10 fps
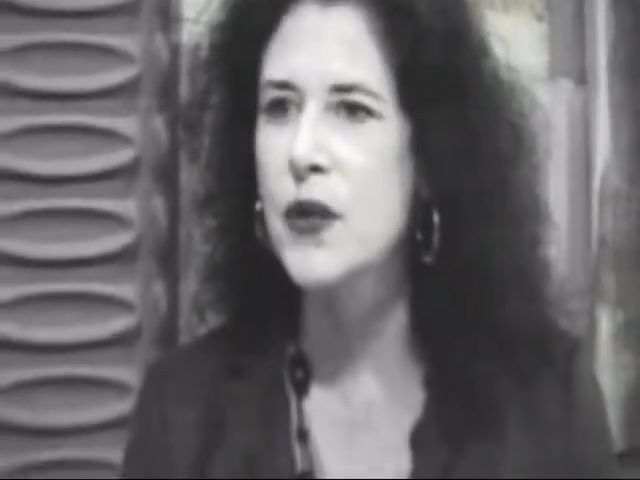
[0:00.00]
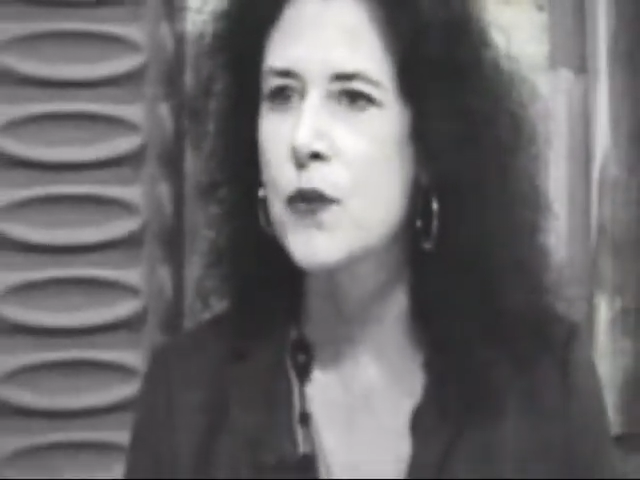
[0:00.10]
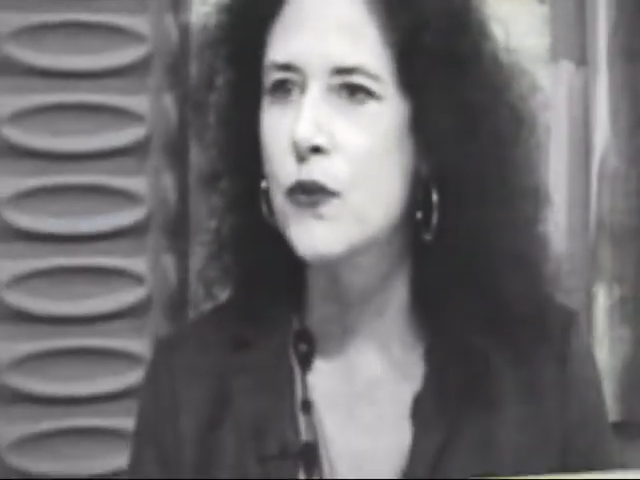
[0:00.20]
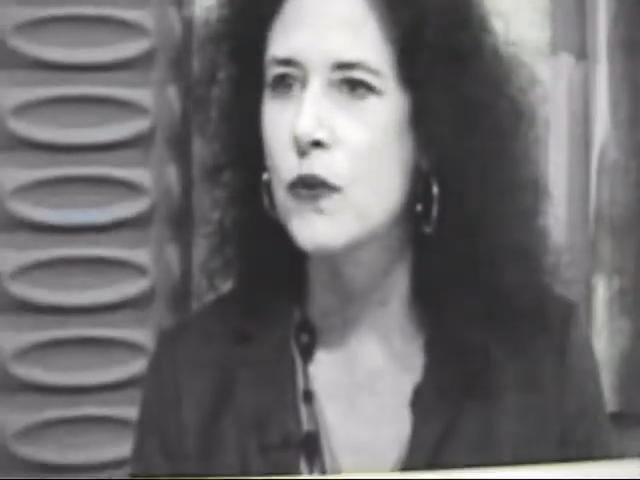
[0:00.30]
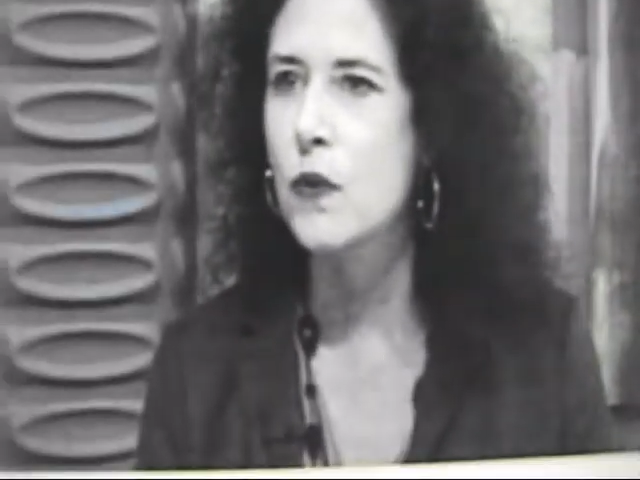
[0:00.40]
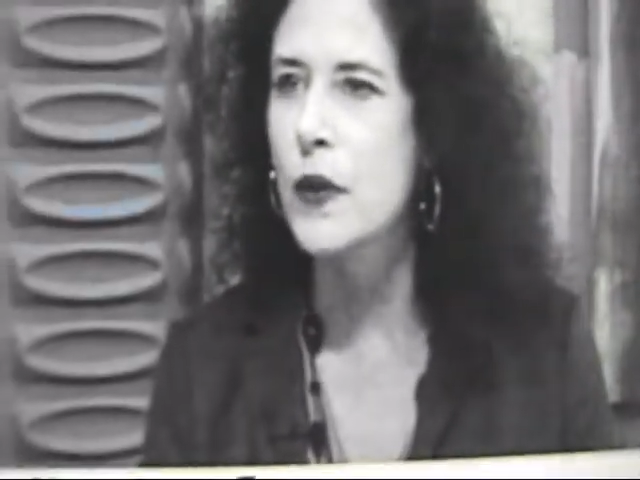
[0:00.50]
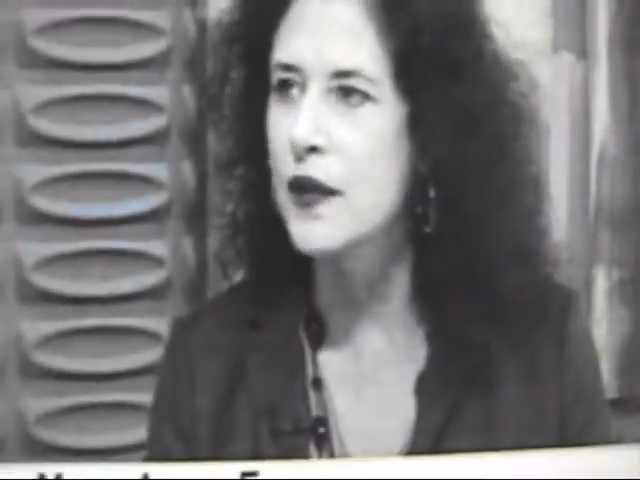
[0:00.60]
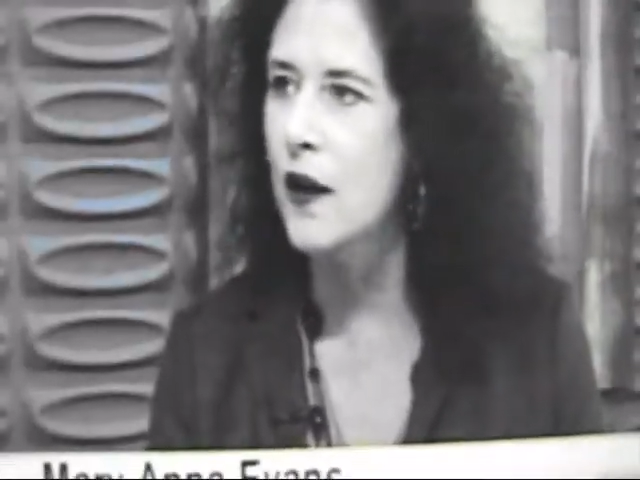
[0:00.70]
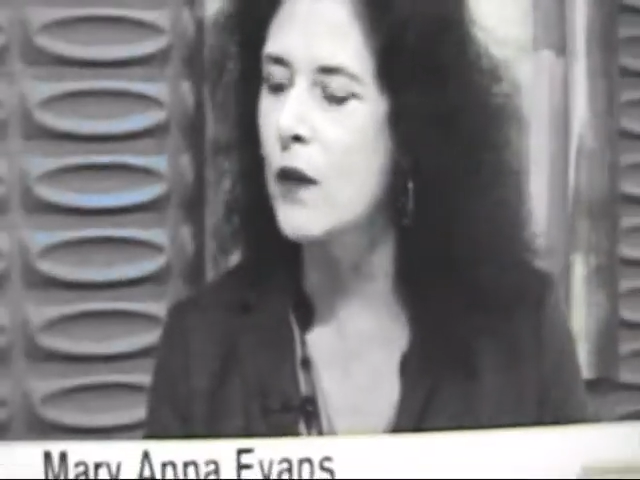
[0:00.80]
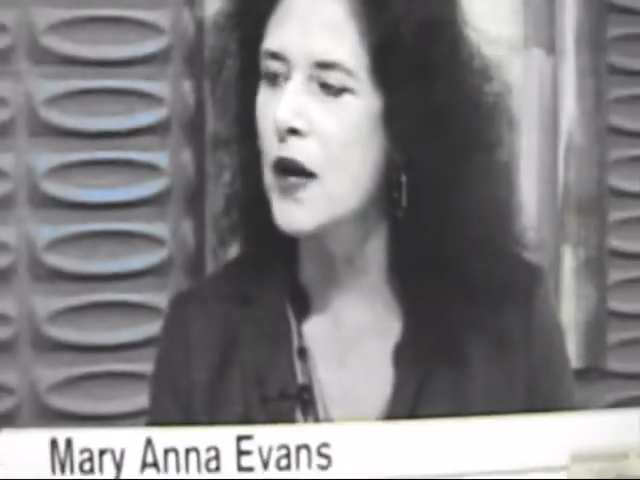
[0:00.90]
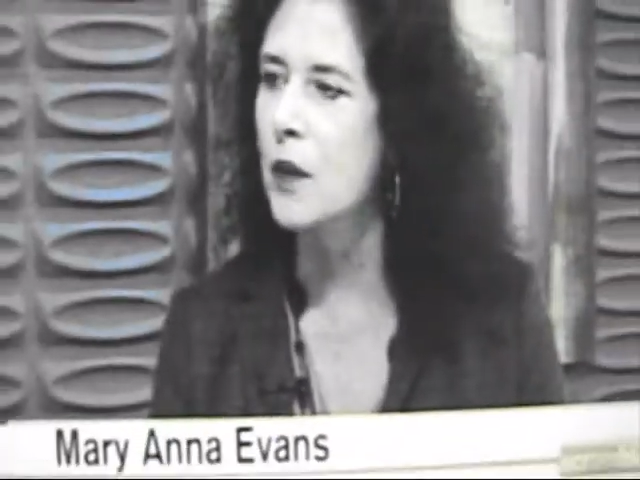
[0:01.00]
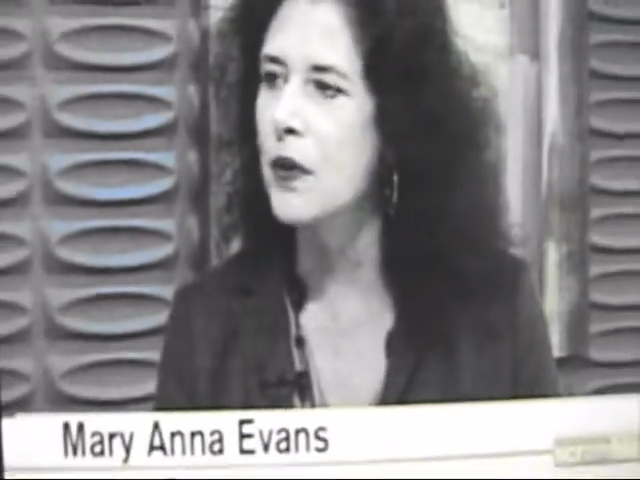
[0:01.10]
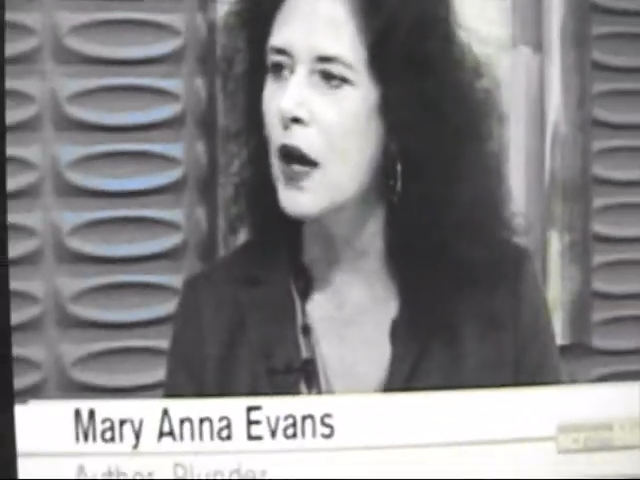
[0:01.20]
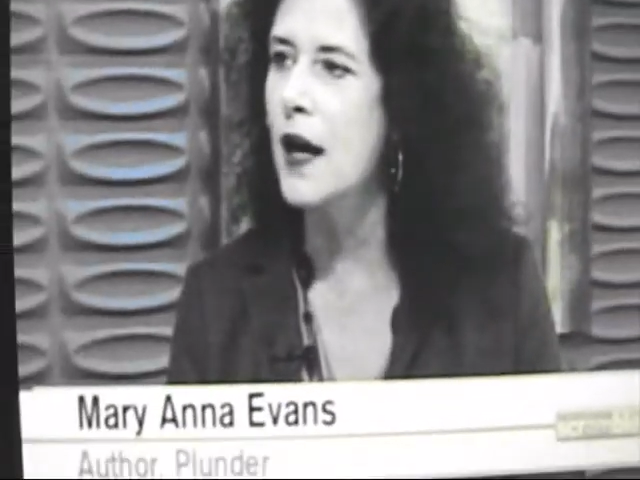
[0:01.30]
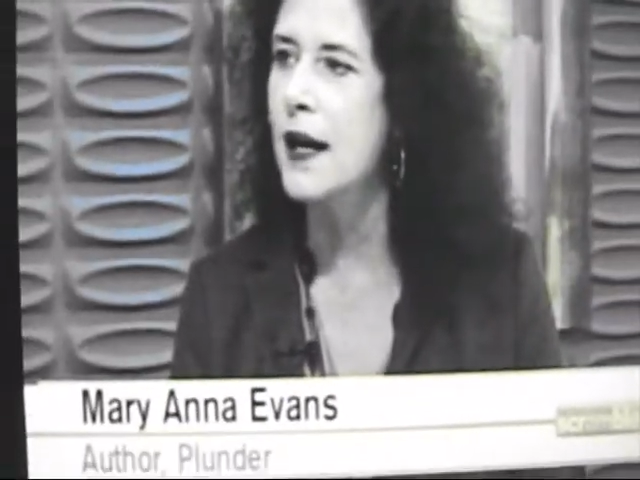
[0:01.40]
people, when we talk about
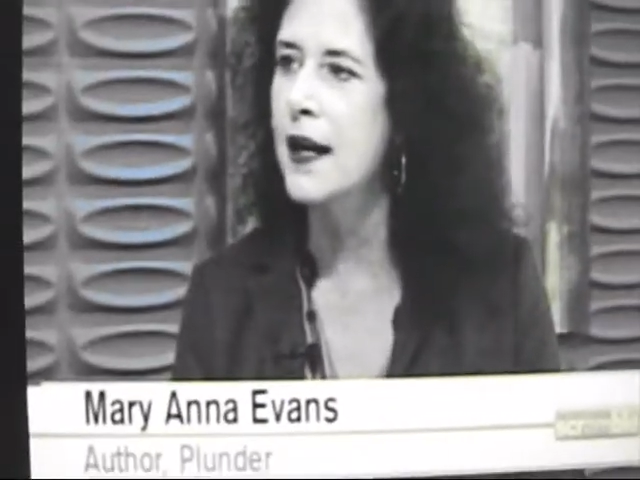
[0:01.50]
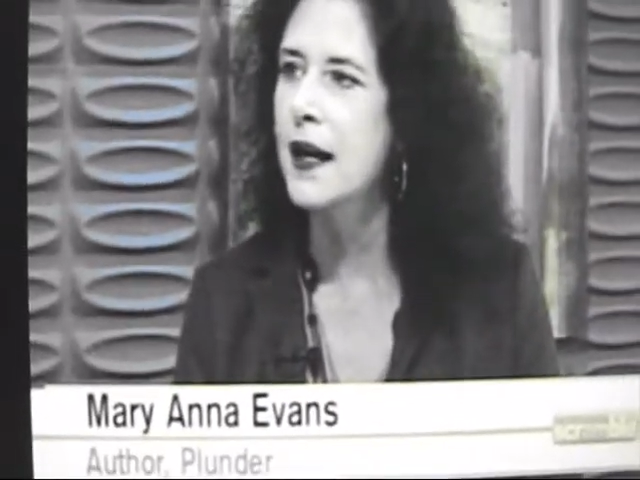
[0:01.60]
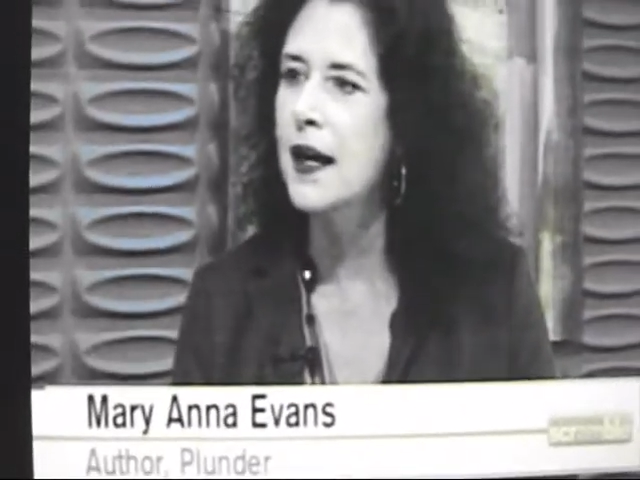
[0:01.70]
plotting,